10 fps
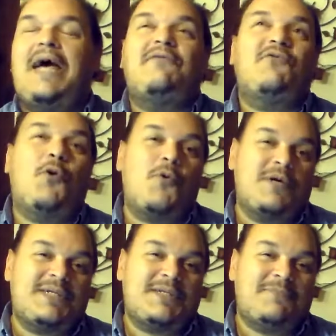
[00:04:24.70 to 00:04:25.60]
and of
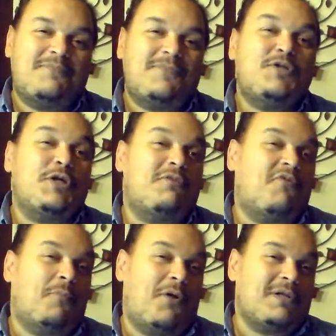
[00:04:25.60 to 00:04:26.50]
course,
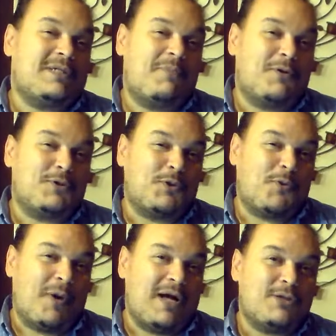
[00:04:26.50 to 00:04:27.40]
Jennifer Ball's Spiritual
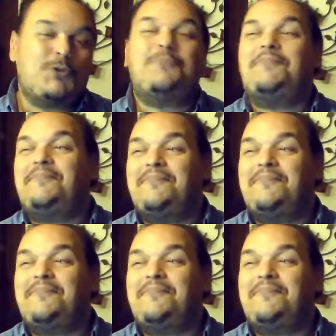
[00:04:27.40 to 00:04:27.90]
Garage.